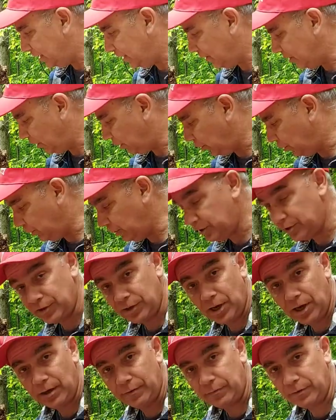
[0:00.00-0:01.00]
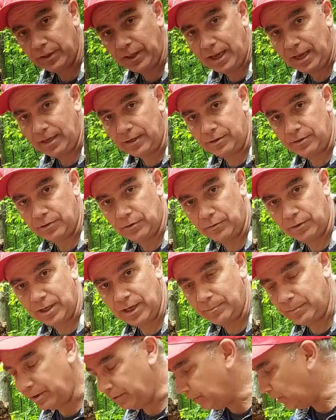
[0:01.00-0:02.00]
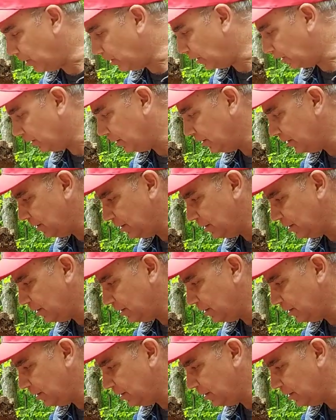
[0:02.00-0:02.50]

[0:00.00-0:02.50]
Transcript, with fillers: It's a good saw for that. Don't get me wrong.